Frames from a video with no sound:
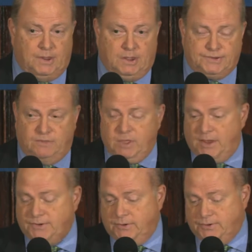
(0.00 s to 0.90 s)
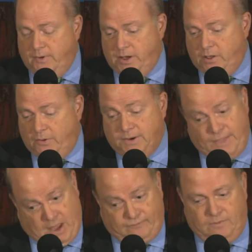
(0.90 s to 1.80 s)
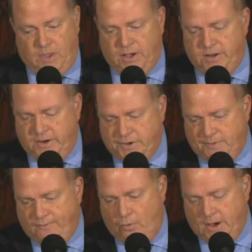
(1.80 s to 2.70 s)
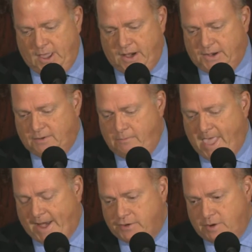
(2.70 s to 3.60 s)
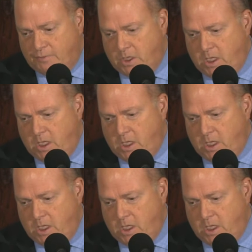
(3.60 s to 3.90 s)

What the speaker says: CBS News Radio and did that for many years before I got into management.